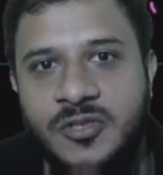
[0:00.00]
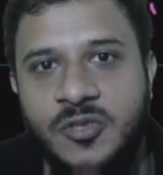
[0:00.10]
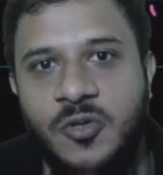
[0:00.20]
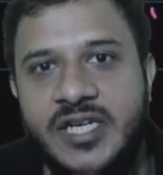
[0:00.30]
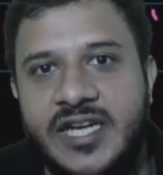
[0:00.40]

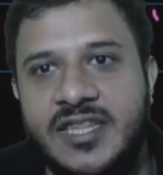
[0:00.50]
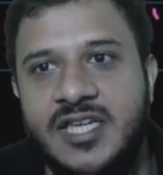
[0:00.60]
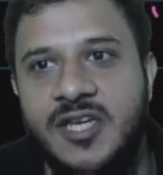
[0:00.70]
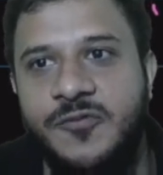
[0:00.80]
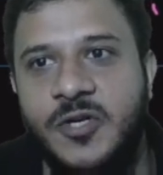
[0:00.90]

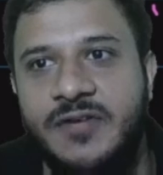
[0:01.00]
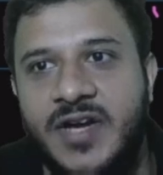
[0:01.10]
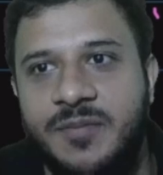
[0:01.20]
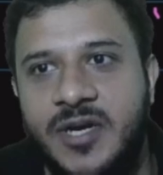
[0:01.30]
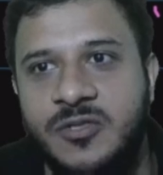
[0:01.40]
234
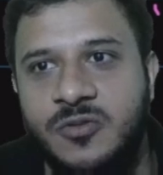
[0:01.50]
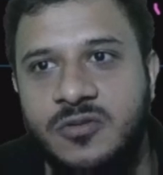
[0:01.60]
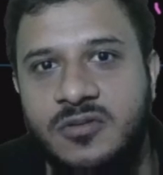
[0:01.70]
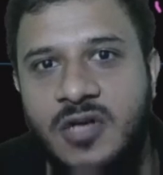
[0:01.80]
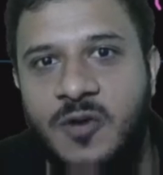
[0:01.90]
divided by
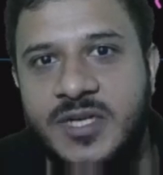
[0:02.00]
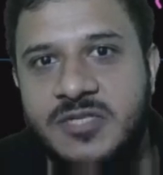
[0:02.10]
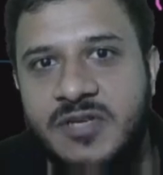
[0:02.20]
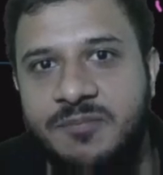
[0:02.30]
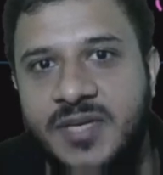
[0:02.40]
2, how much
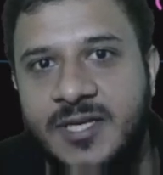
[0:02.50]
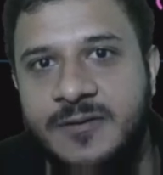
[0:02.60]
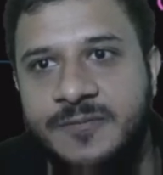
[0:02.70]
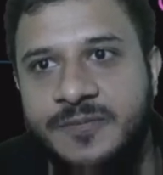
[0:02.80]
will it be?